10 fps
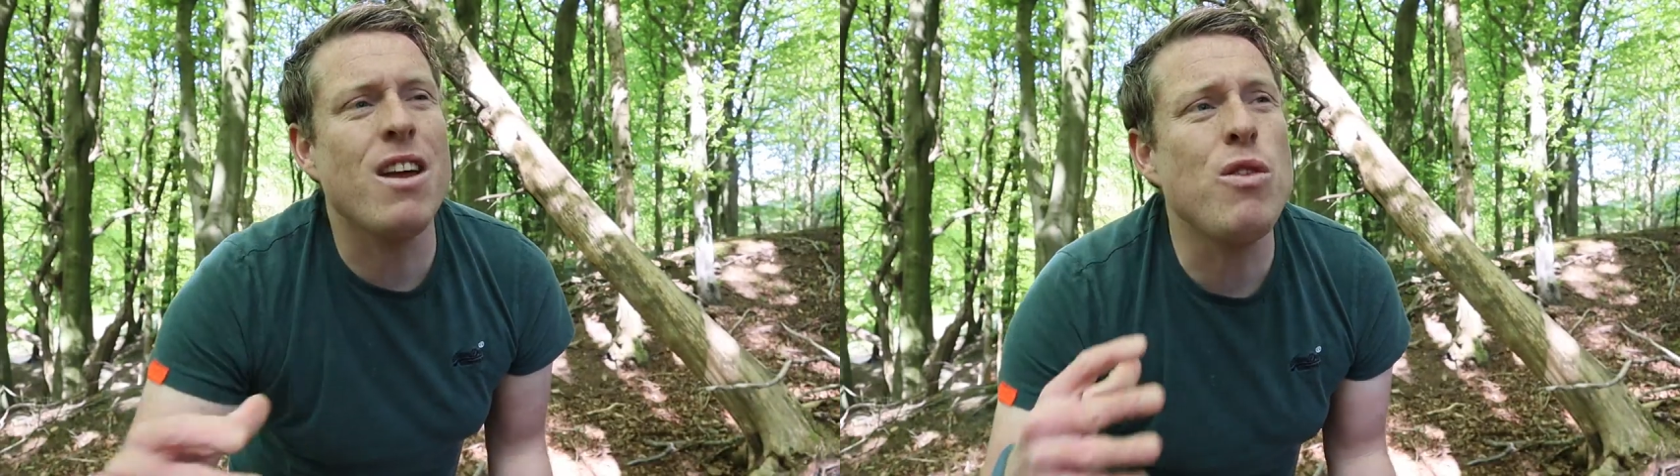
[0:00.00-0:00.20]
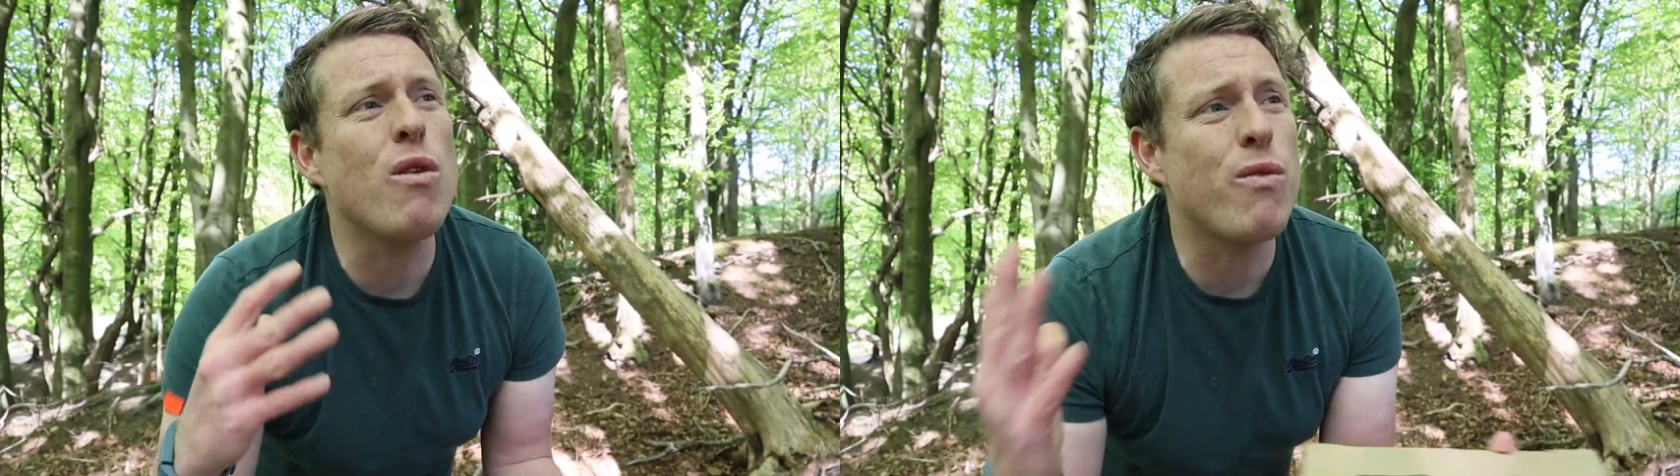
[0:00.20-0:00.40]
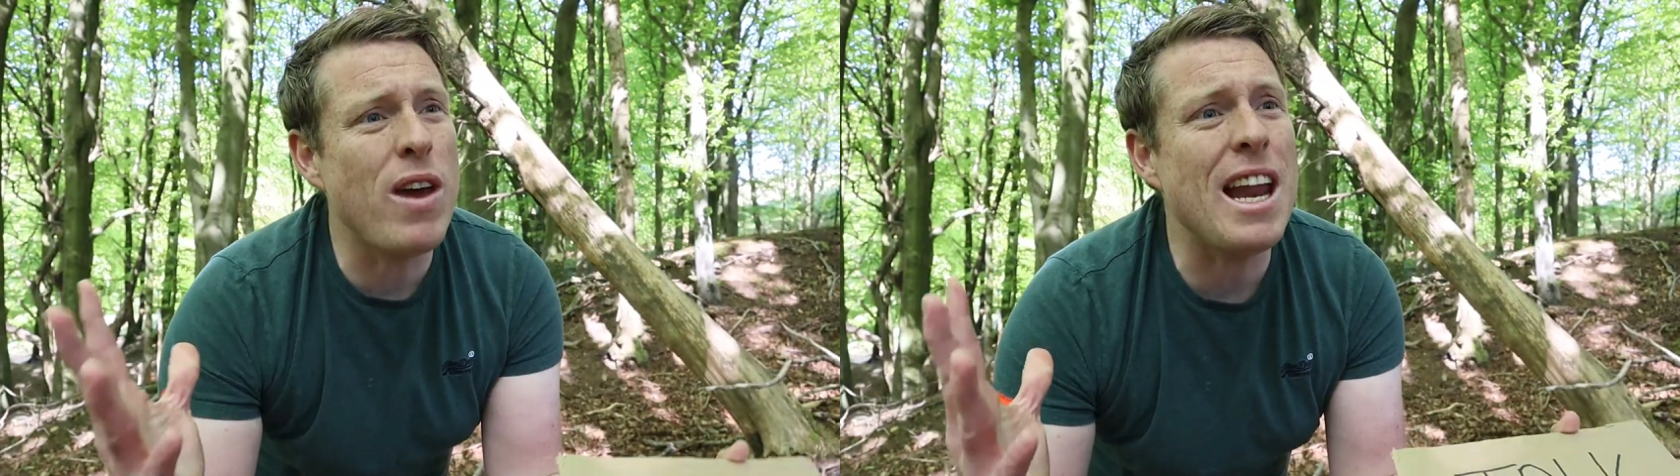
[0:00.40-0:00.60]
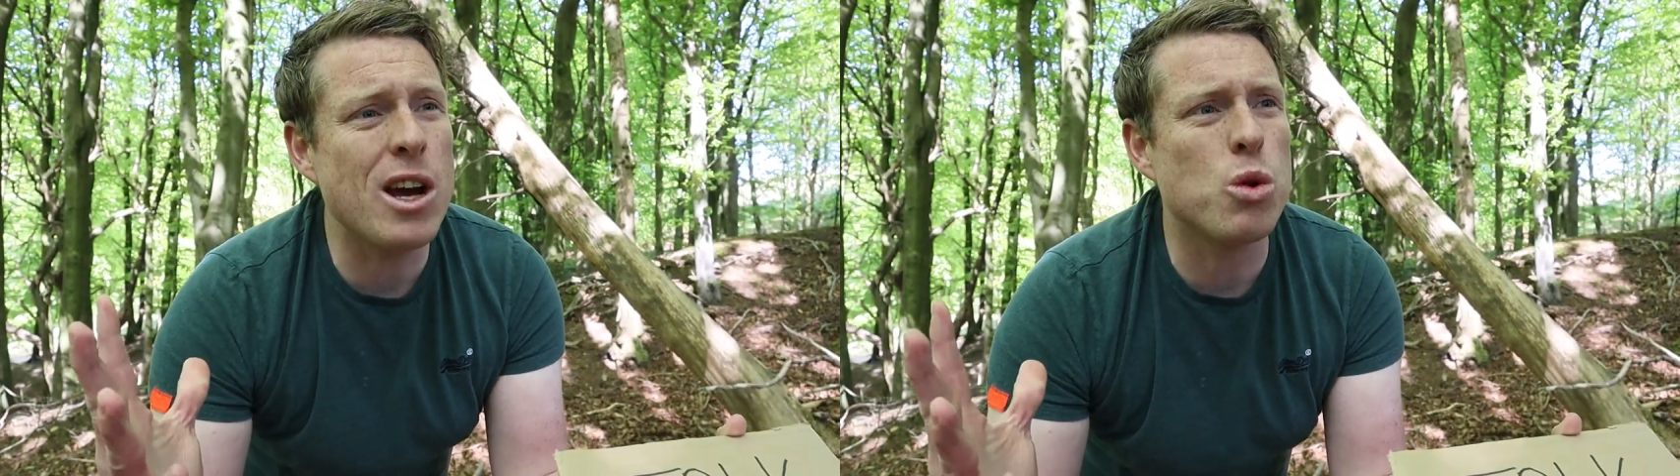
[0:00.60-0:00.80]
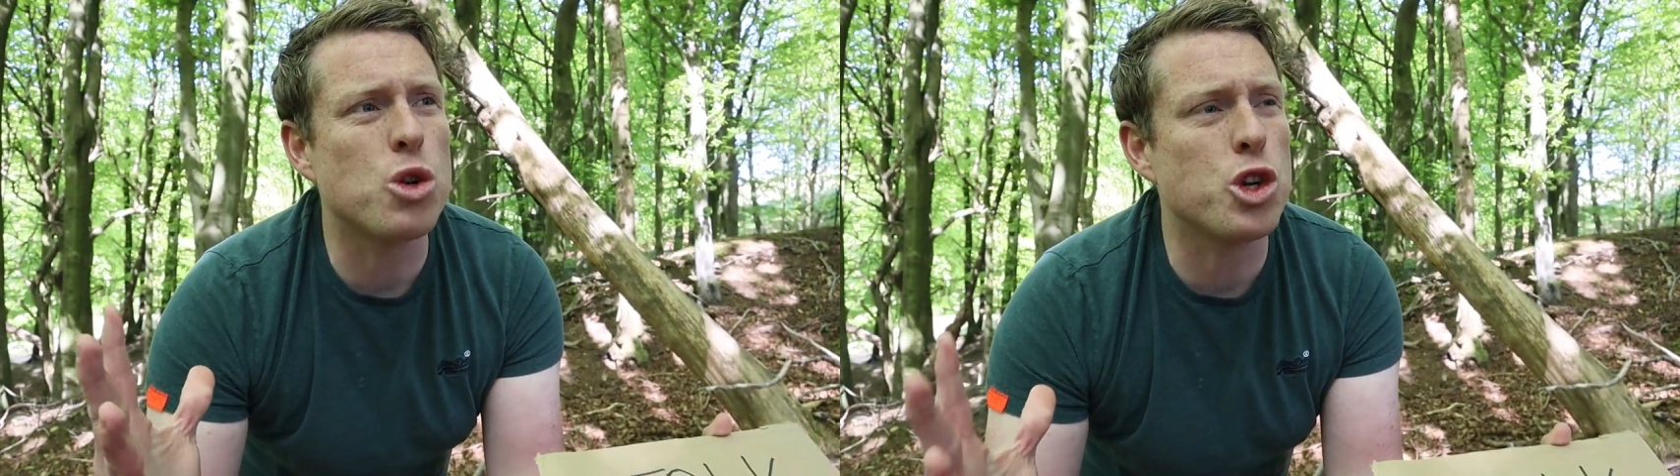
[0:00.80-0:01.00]
And if you're
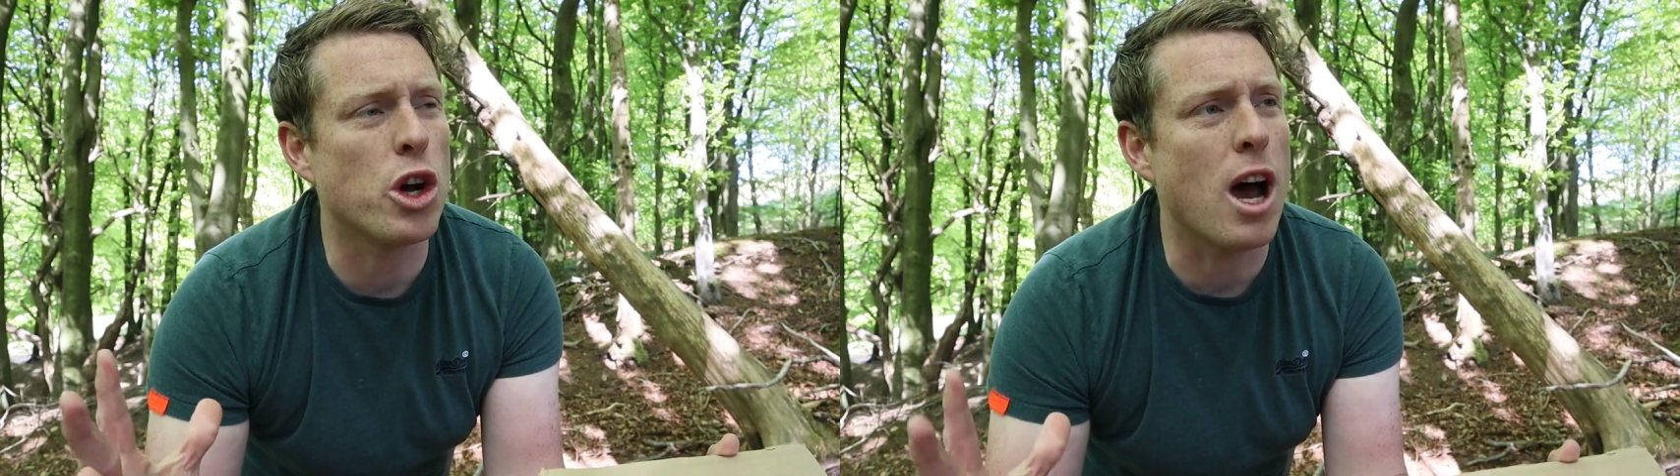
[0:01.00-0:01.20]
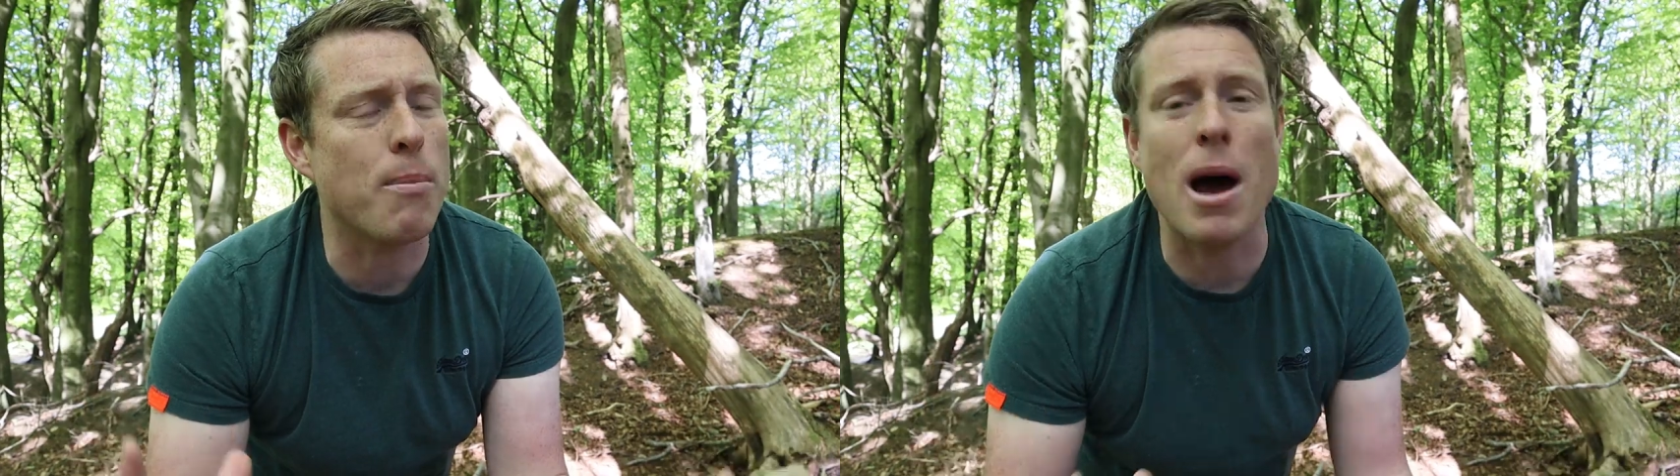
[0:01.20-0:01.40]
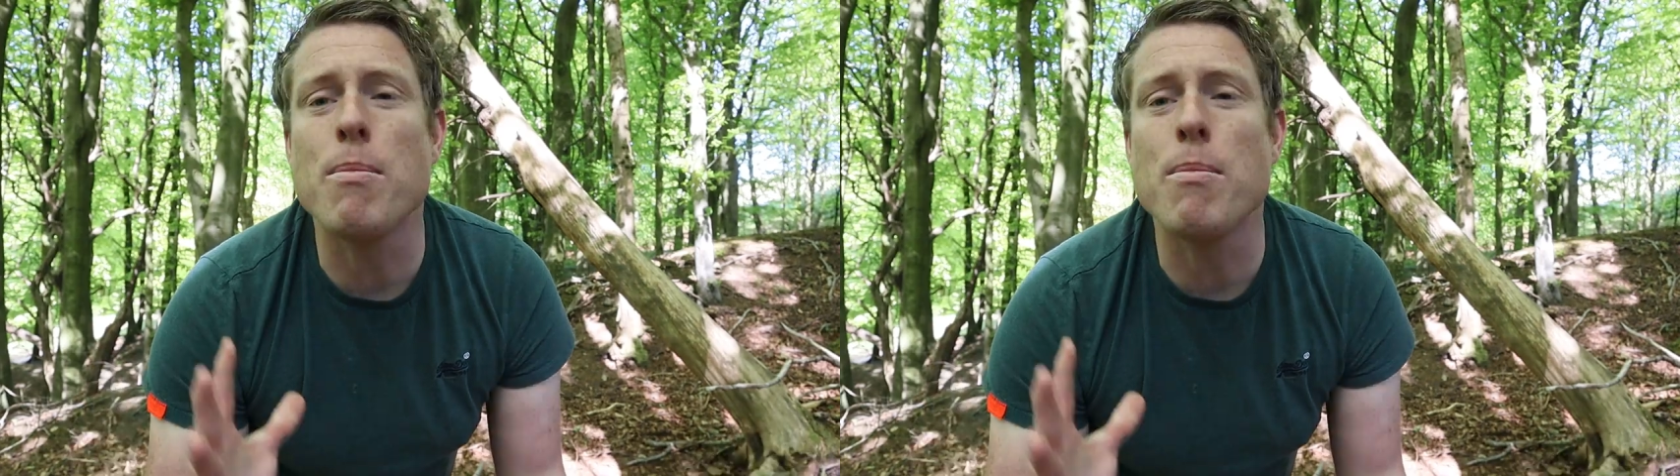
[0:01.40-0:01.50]
feeling all shook up,